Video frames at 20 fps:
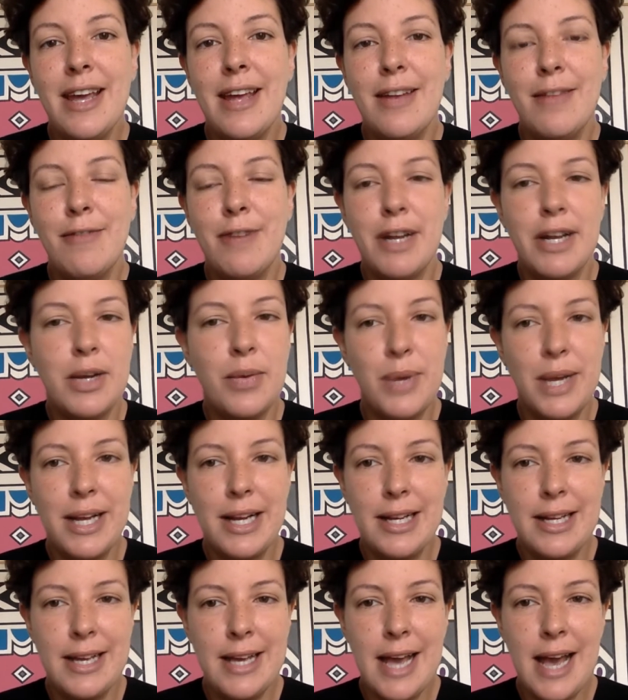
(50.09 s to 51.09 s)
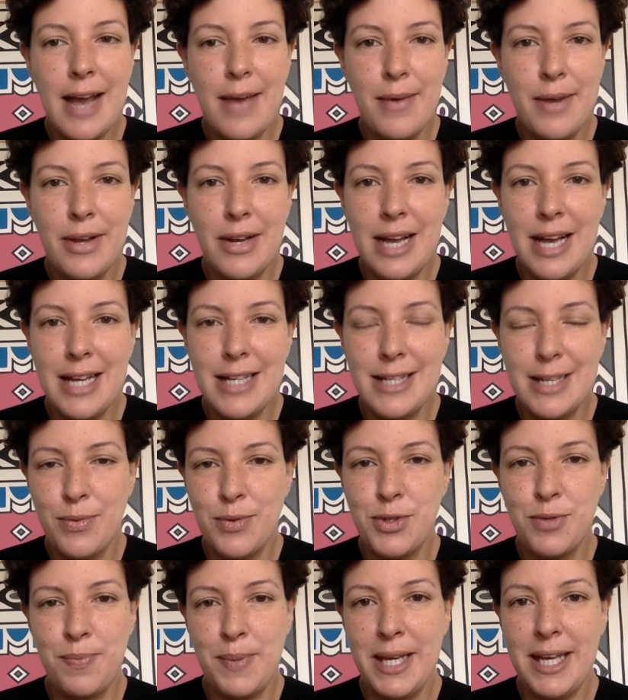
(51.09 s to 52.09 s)
and very quickly I realized I
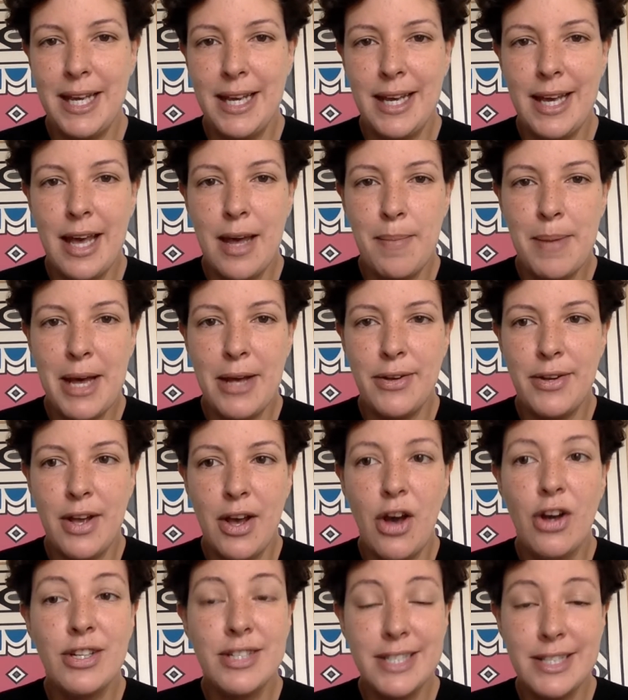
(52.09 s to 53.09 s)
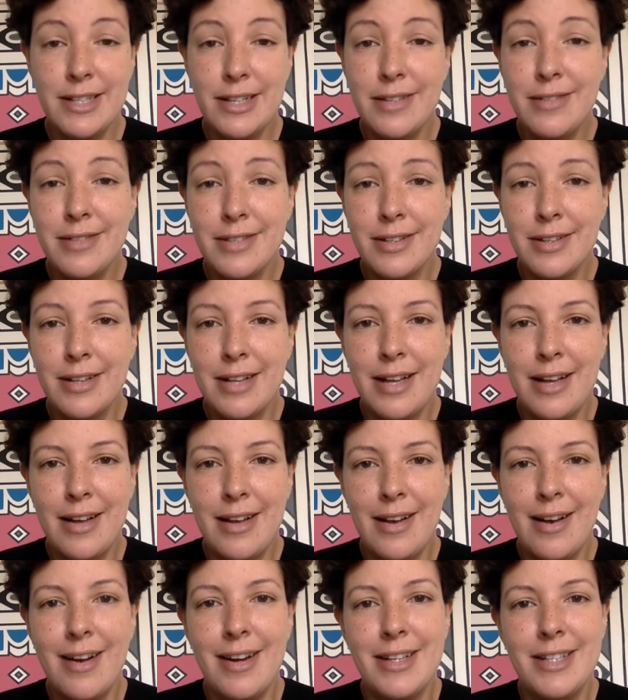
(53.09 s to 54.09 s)
was speaking about Occidental
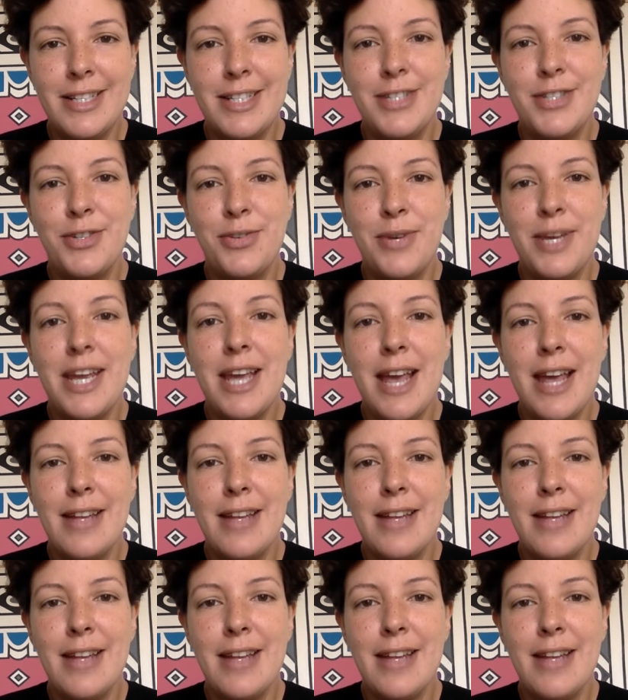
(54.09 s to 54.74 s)
art history,